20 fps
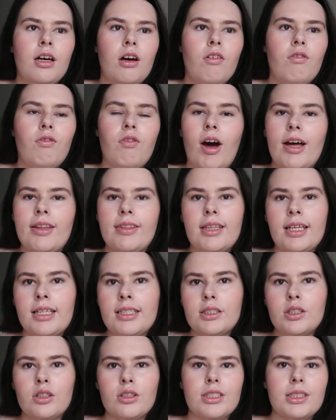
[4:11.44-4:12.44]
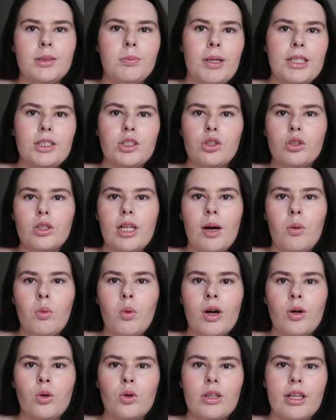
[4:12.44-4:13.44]
find things on special at
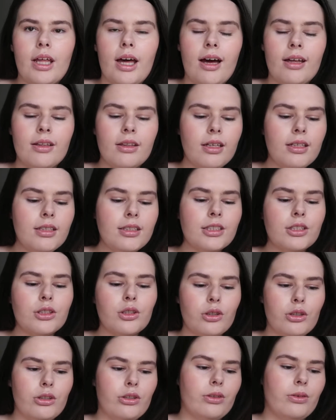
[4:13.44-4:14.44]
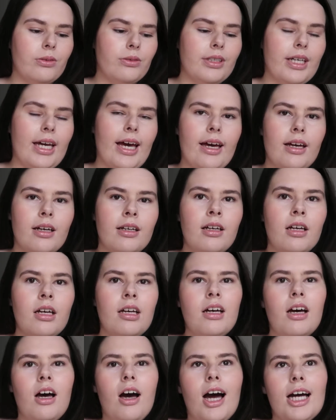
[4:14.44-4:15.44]
one or the other. So yeah,
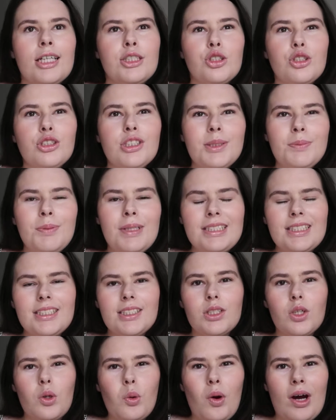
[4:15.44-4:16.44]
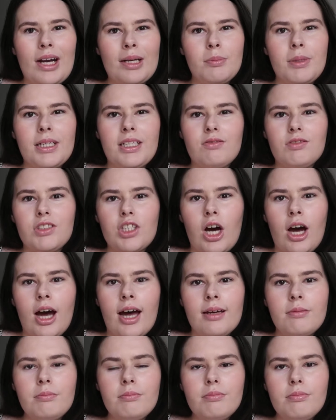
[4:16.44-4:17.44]
I do spend quite a bit of
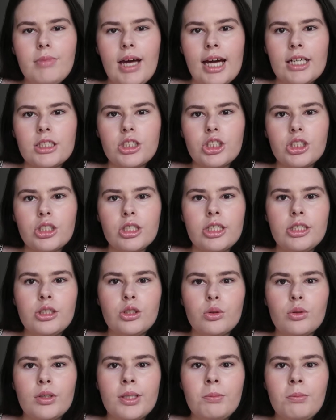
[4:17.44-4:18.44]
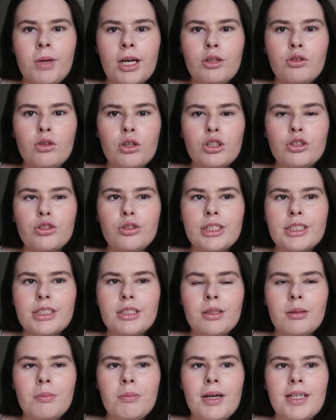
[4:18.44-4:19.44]
time actually doing my groceries
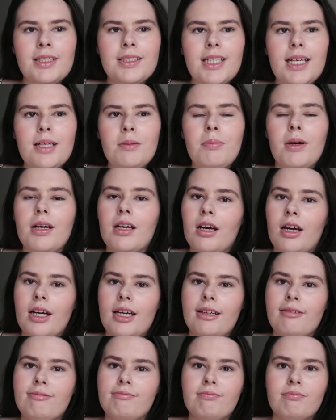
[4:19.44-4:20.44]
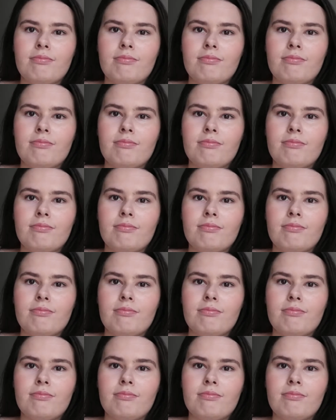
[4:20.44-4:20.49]
on a Monday, but I